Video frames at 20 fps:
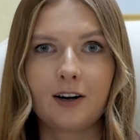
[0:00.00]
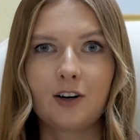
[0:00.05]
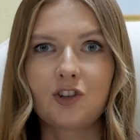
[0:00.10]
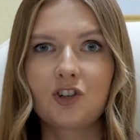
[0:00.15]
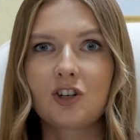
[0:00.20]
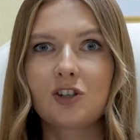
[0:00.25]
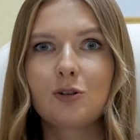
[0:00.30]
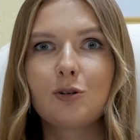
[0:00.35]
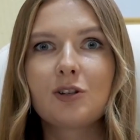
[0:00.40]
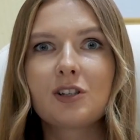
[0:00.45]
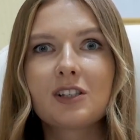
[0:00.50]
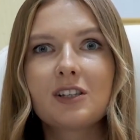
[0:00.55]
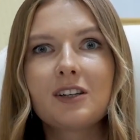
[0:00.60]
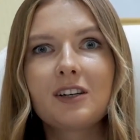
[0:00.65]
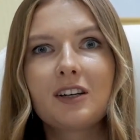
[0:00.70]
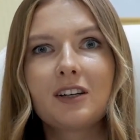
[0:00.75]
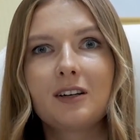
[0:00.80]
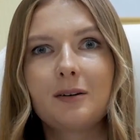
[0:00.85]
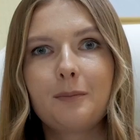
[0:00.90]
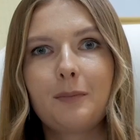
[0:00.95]
She's not
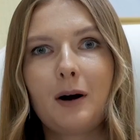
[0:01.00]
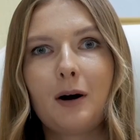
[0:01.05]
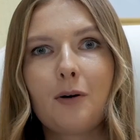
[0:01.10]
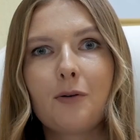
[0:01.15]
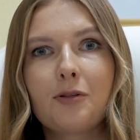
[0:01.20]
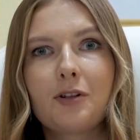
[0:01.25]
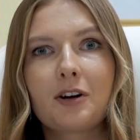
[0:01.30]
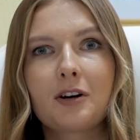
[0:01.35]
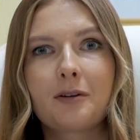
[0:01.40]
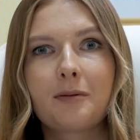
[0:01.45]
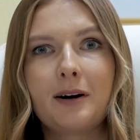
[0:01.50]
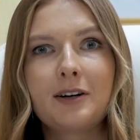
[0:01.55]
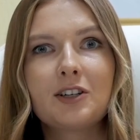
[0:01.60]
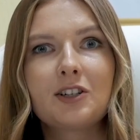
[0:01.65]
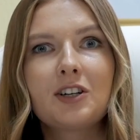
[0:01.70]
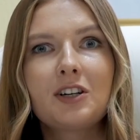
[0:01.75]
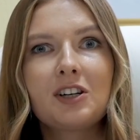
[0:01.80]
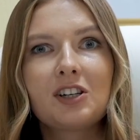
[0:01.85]
thinking about the credit